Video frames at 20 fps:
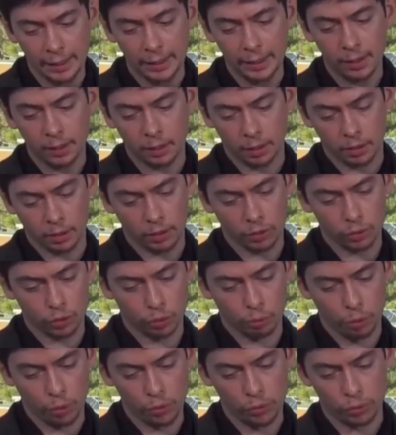is happening
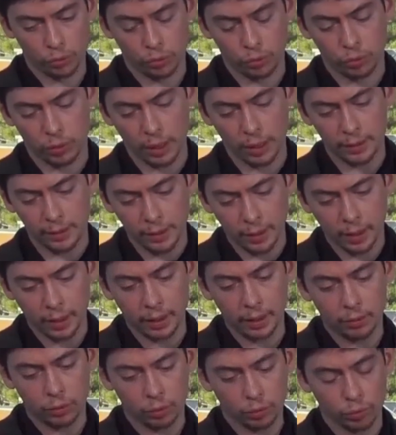very fast.
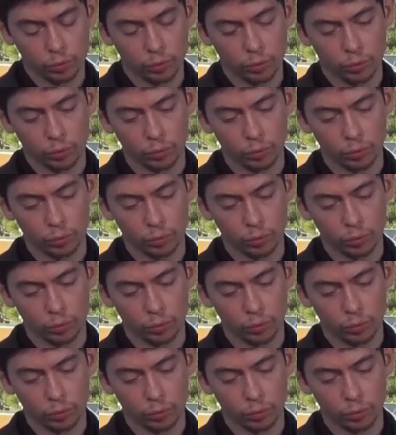We